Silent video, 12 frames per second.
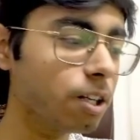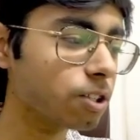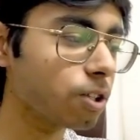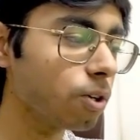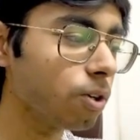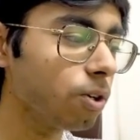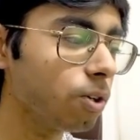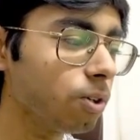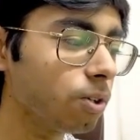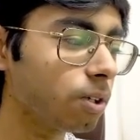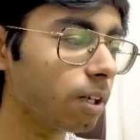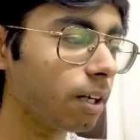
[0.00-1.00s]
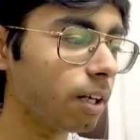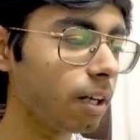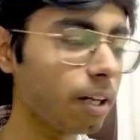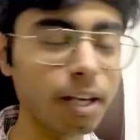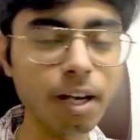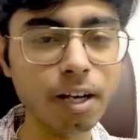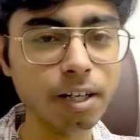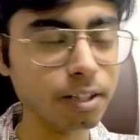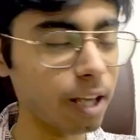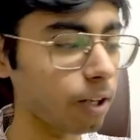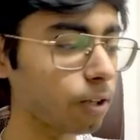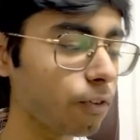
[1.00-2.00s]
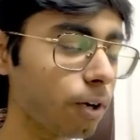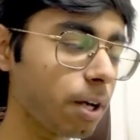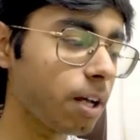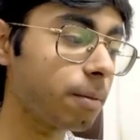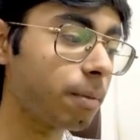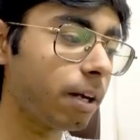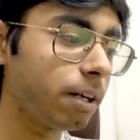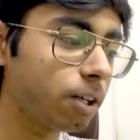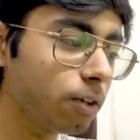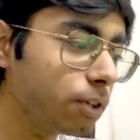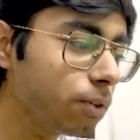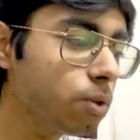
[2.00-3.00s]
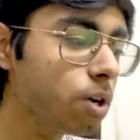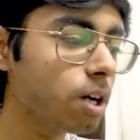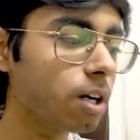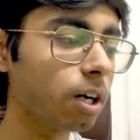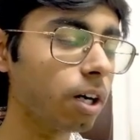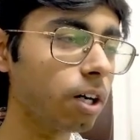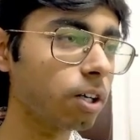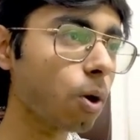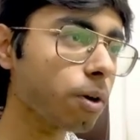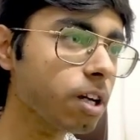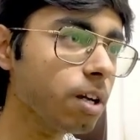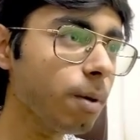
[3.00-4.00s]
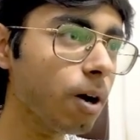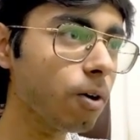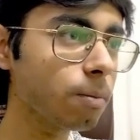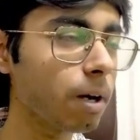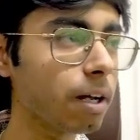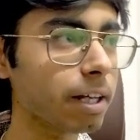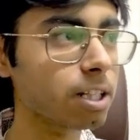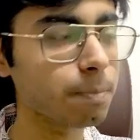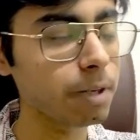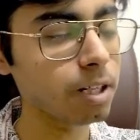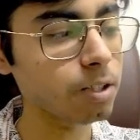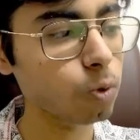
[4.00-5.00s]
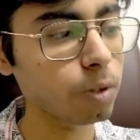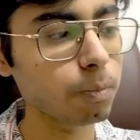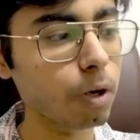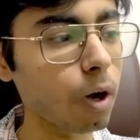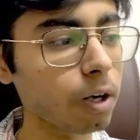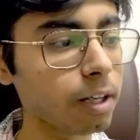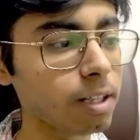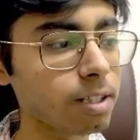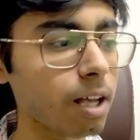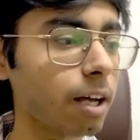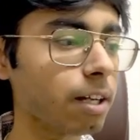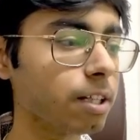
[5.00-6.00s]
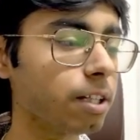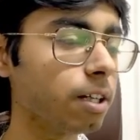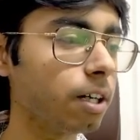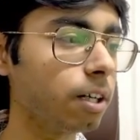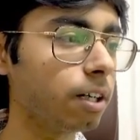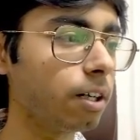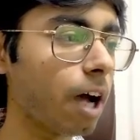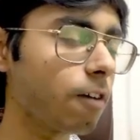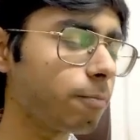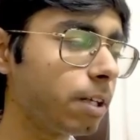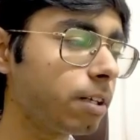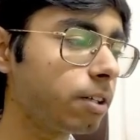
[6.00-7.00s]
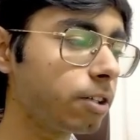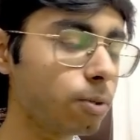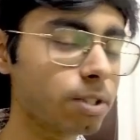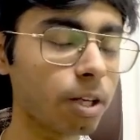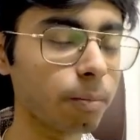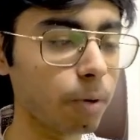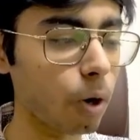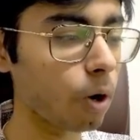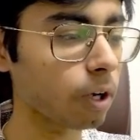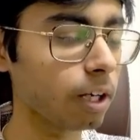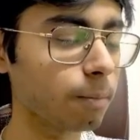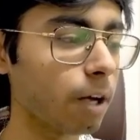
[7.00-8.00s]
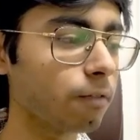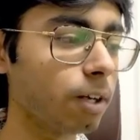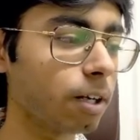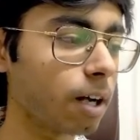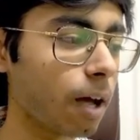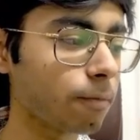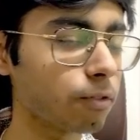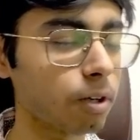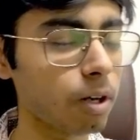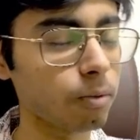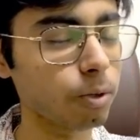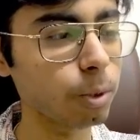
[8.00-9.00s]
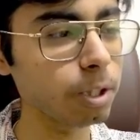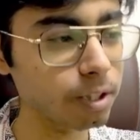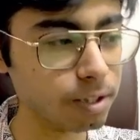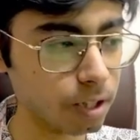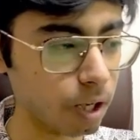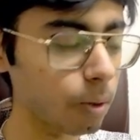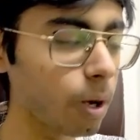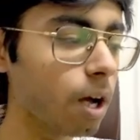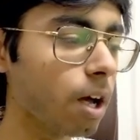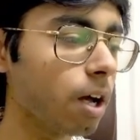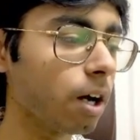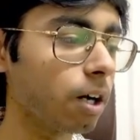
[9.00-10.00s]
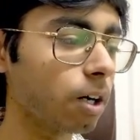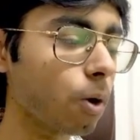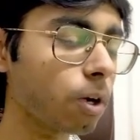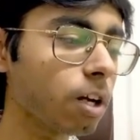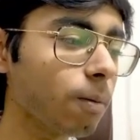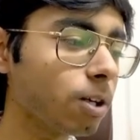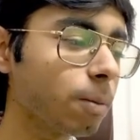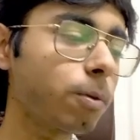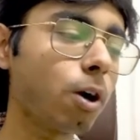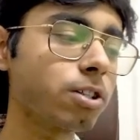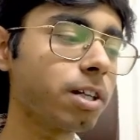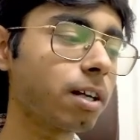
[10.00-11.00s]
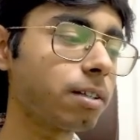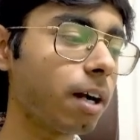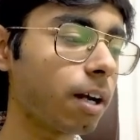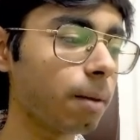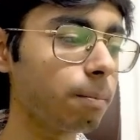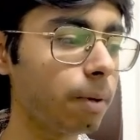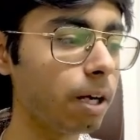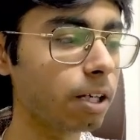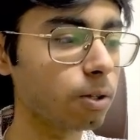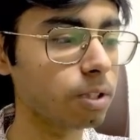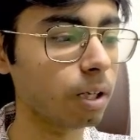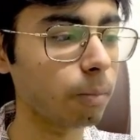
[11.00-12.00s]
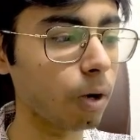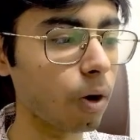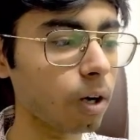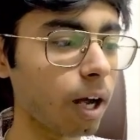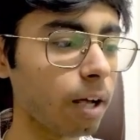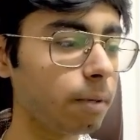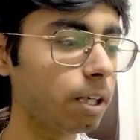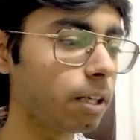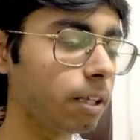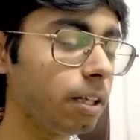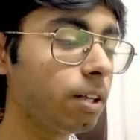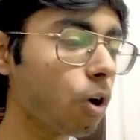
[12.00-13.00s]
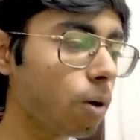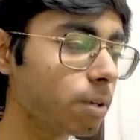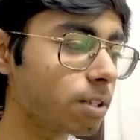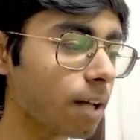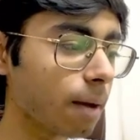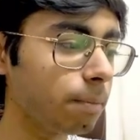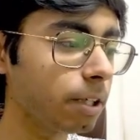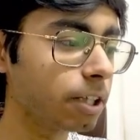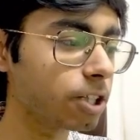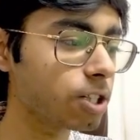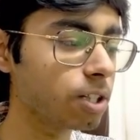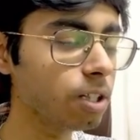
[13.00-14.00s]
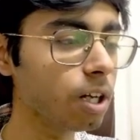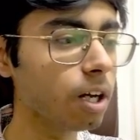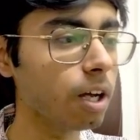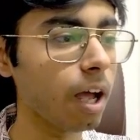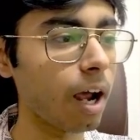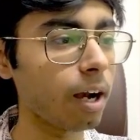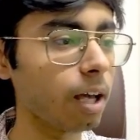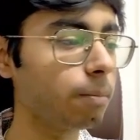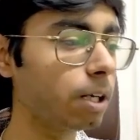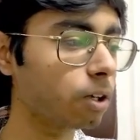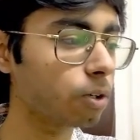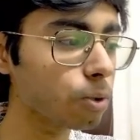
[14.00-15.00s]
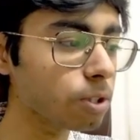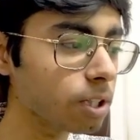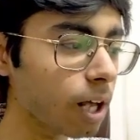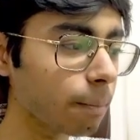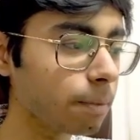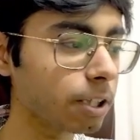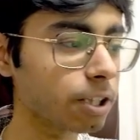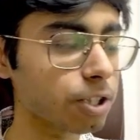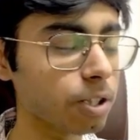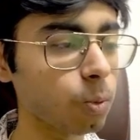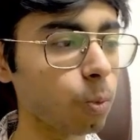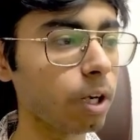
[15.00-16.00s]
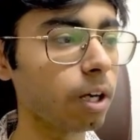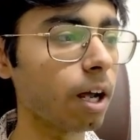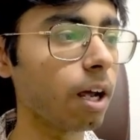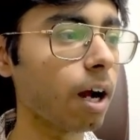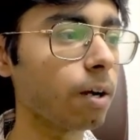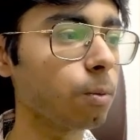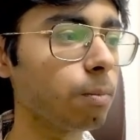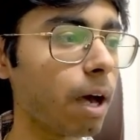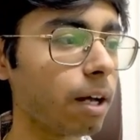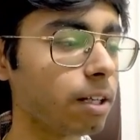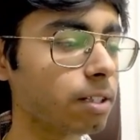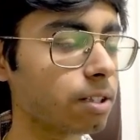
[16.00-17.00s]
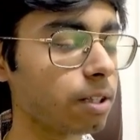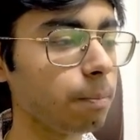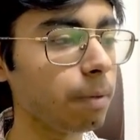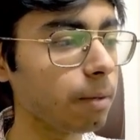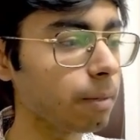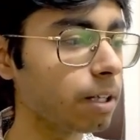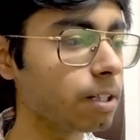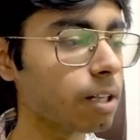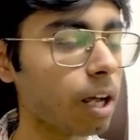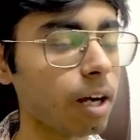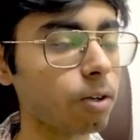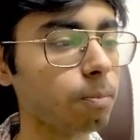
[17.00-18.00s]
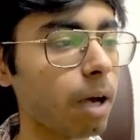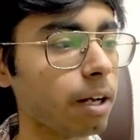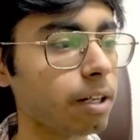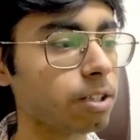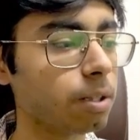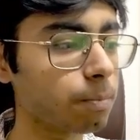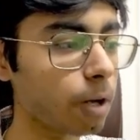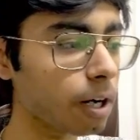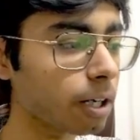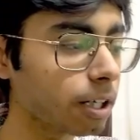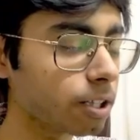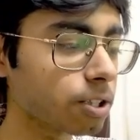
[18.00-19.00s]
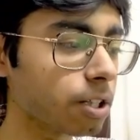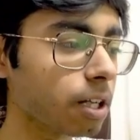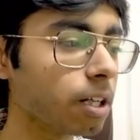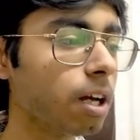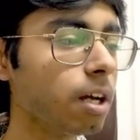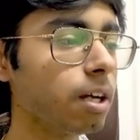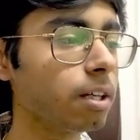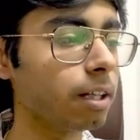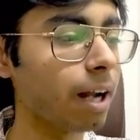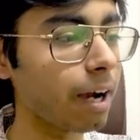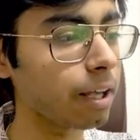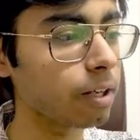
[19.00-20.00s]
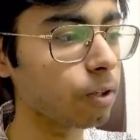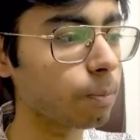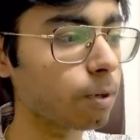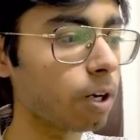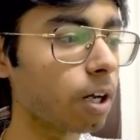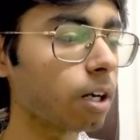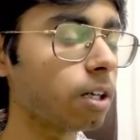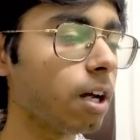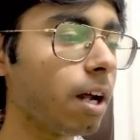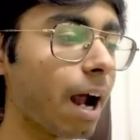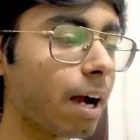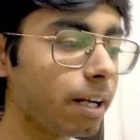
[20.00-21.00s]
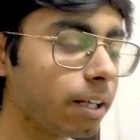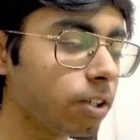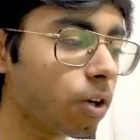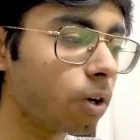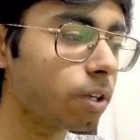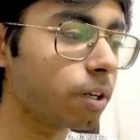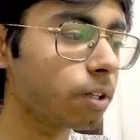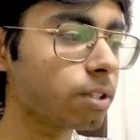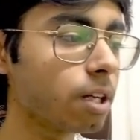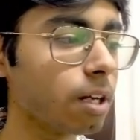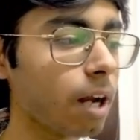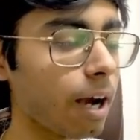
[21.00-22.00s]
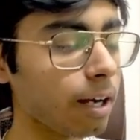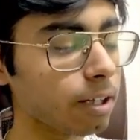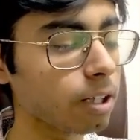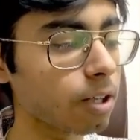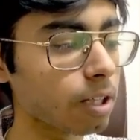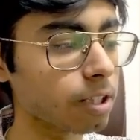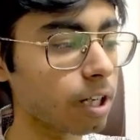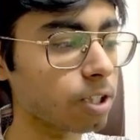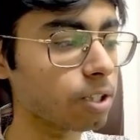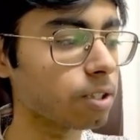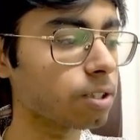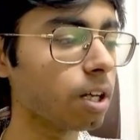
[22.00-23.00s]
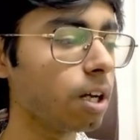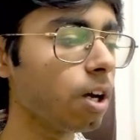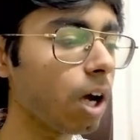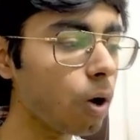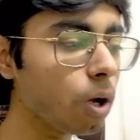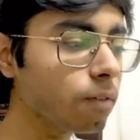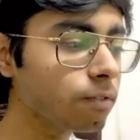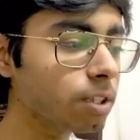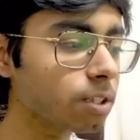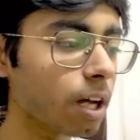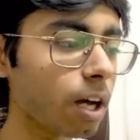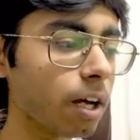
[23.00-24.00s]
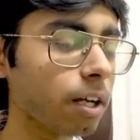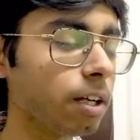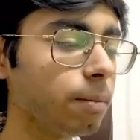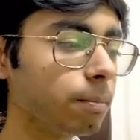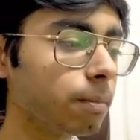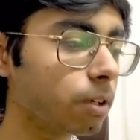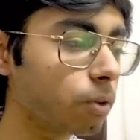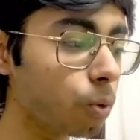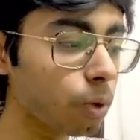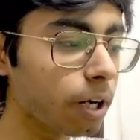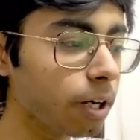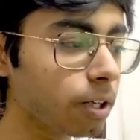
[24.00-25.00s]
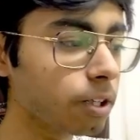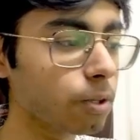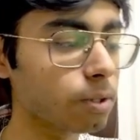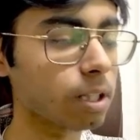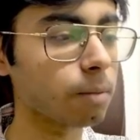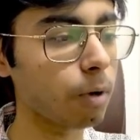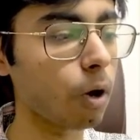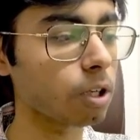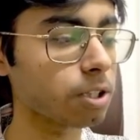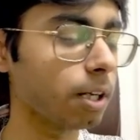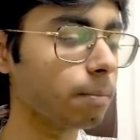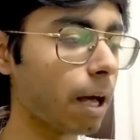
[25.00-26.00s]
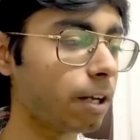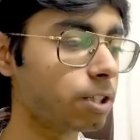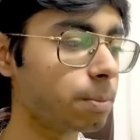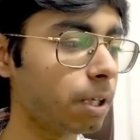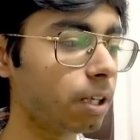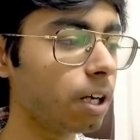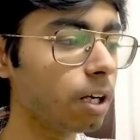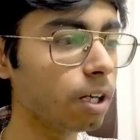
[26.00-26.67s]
so hey Arya thank you for taking my interview uh, talking about my experience with block is I uh, have been using block in my flutter app for around two years now uh, talking about the project that I built using block I built an e-commerce application and I built a grocery application where I had to manage the payments, I had to manage the product listing, then adding a new product, handling the orders, handling the transactions. All of this I coded using block state management.